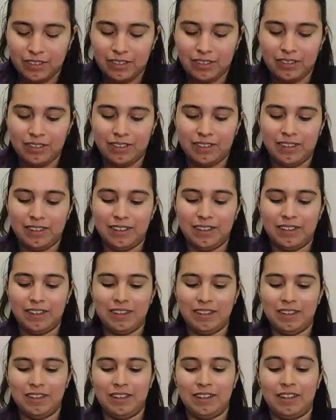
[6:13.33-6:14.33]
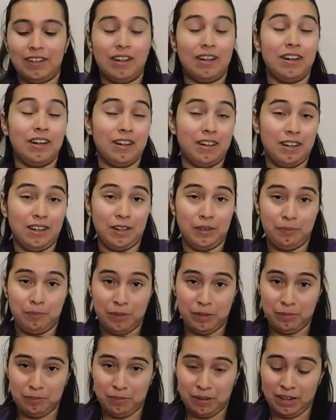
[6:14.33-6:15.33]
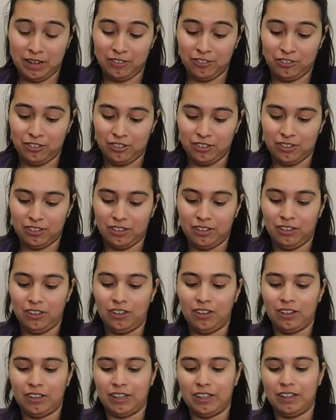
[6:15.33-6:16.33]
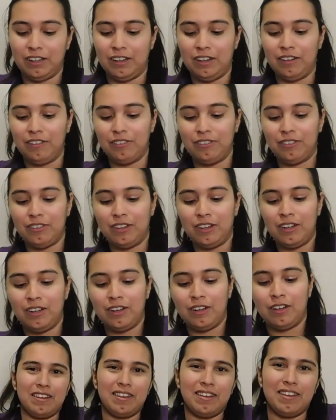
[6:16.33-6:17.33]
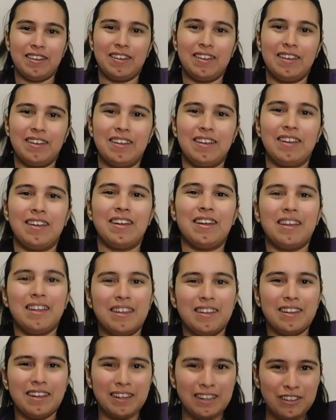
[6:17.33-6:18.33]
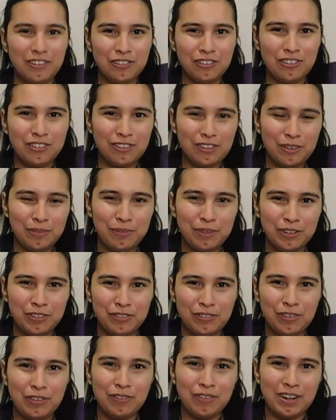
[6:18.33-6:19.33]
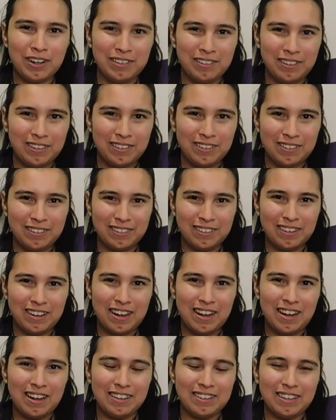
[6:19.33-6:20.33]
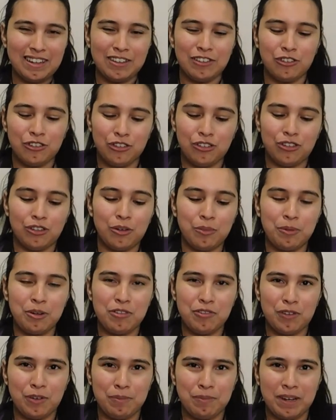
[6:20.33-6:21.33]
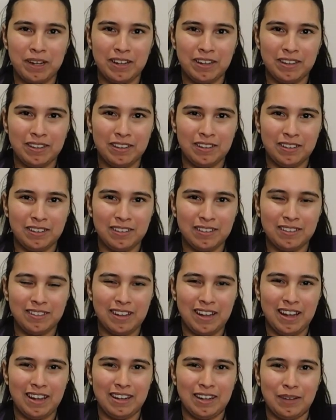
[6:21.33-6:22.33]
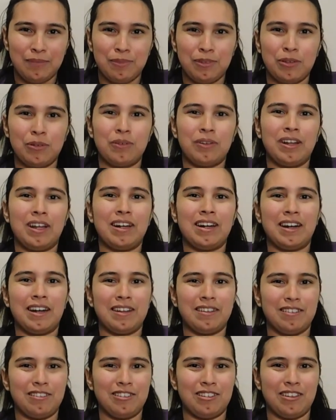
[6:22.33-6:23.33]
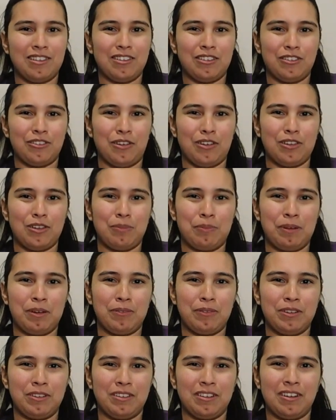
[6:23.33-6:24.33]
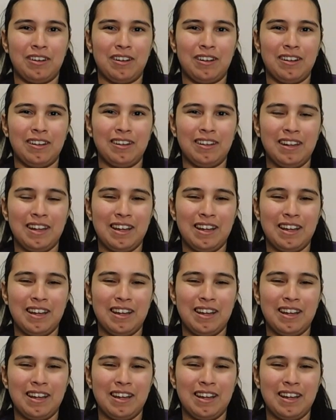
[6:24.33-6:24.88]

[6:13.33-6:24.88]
I've been patient long enough. Thank you so much for watching this, guys. I had so much fun making these and I'm so glad I got to share this recipe with y'all.